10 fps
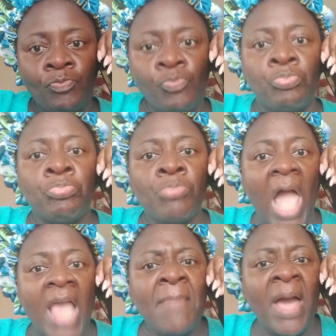You
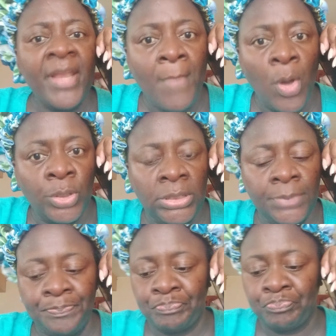man a money?
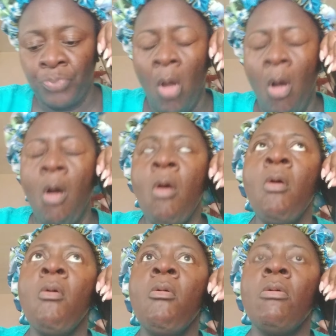
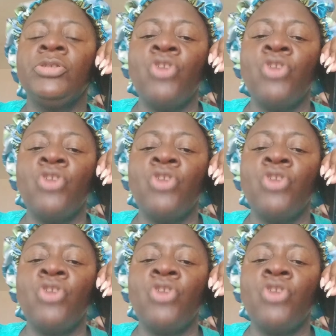Oh.